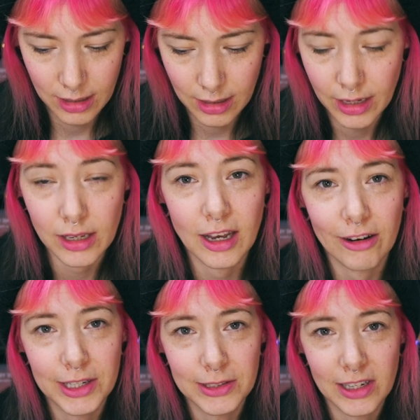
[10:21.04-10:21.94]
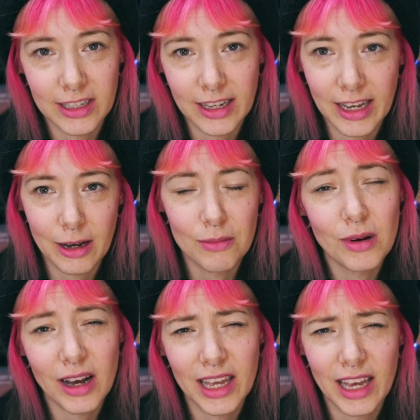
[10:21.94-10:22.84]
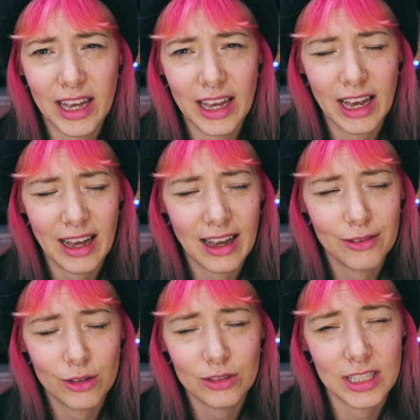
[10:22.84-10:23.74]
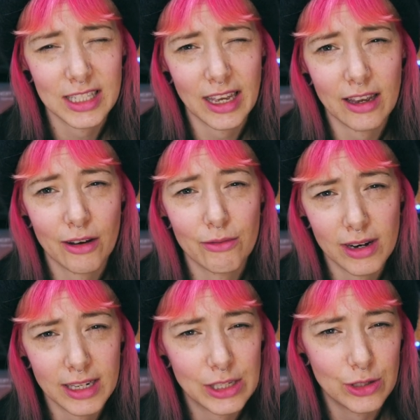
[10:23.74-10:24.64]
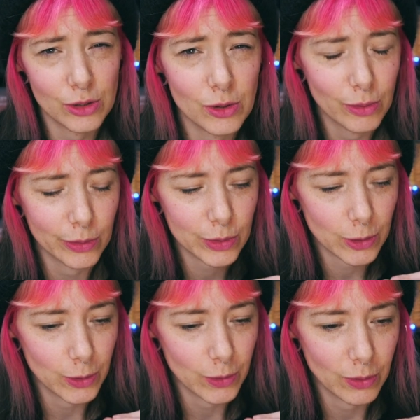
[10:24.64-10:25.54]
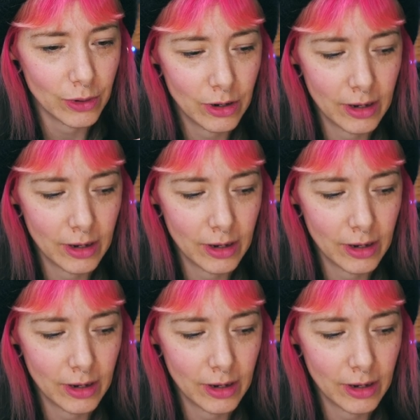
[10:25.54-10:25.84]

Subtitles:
I carry on like I am, but I've got to say, I really do want to